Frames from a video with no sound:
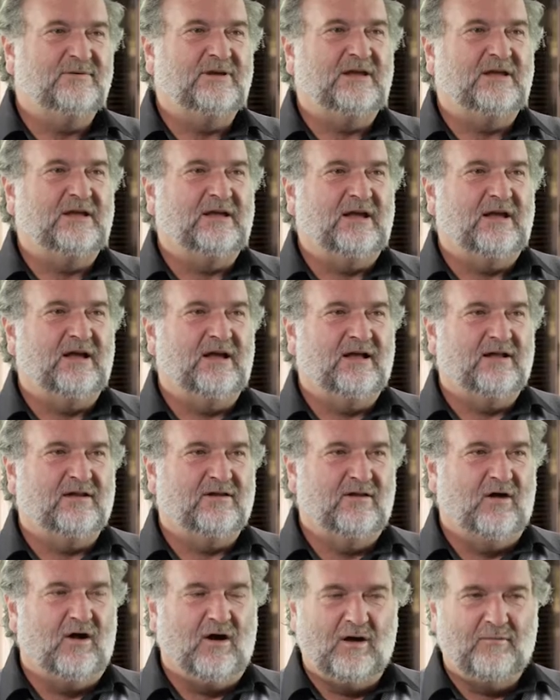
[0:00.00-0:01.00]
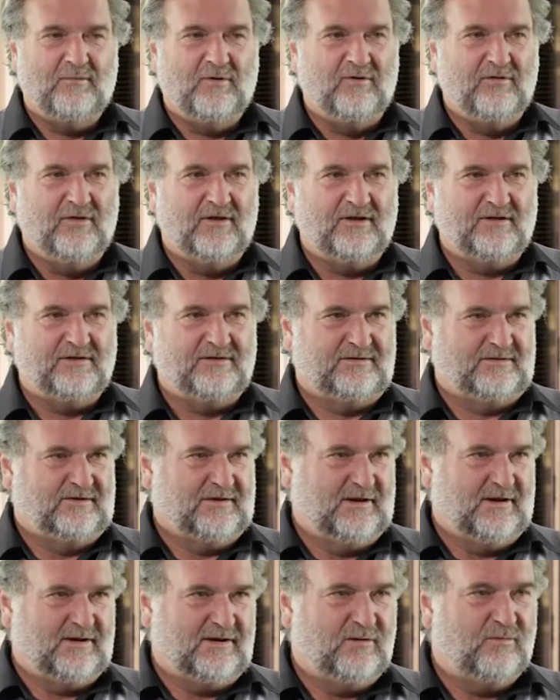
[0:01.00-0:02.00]
be liable that
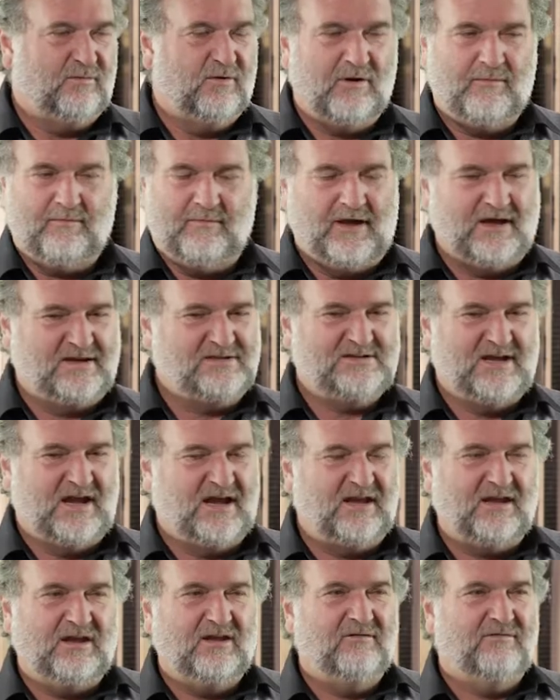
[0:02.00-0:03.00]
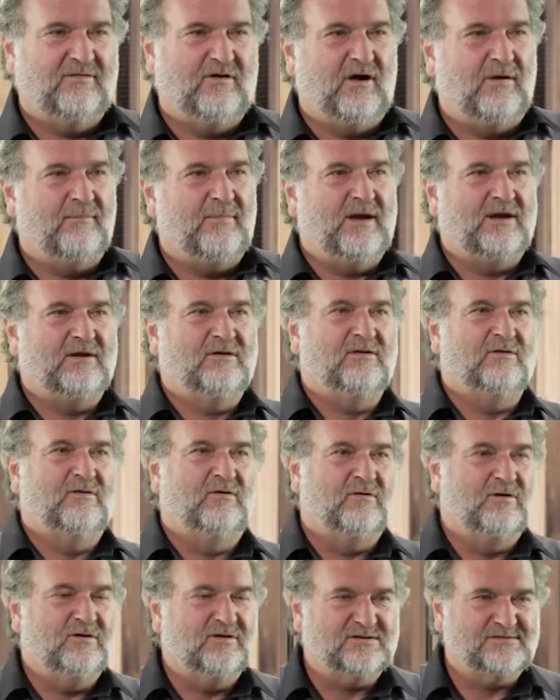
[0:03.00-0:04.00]
you weren't maintaining your fire panel
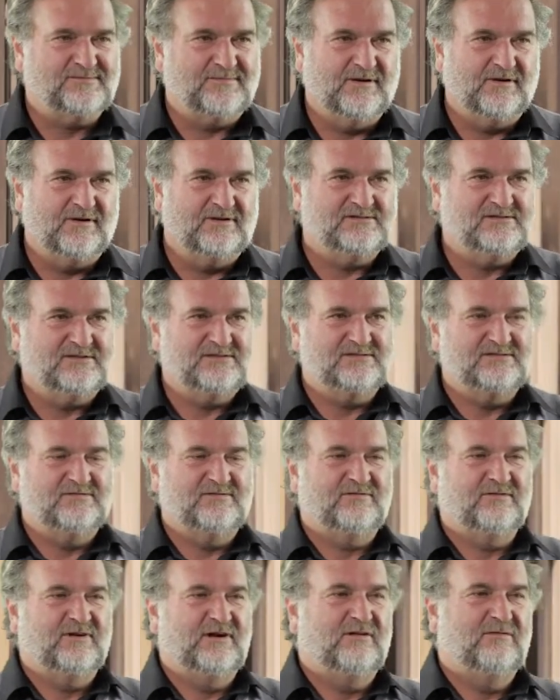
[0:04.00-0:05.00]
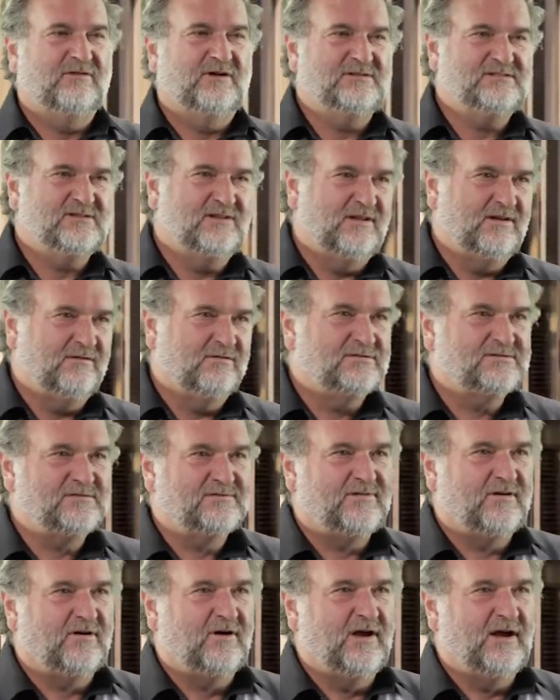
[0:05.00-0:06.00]
or your sprinkler system for any reason and there was
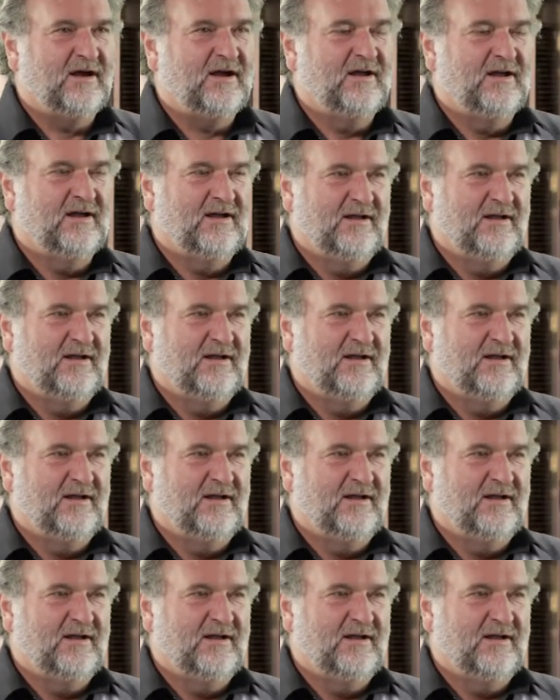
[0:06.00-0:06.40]
a fire,